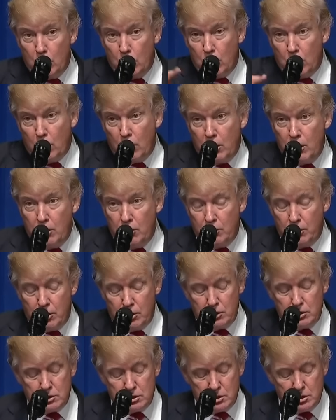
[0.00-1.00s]
are our
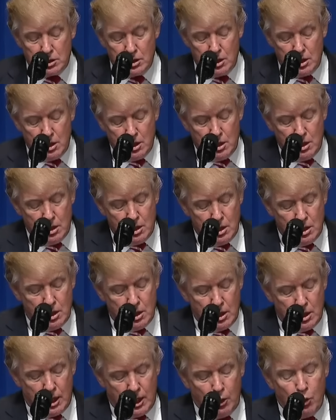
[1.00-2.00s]
heroes.
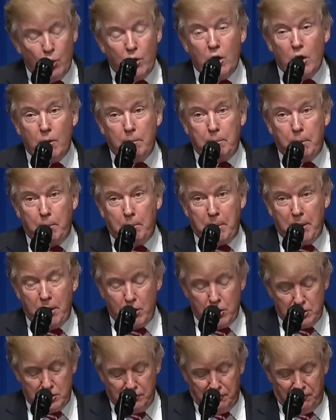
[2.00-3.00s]
And we are
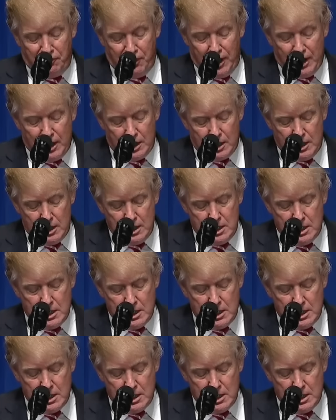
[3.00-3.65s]
prepared to fight.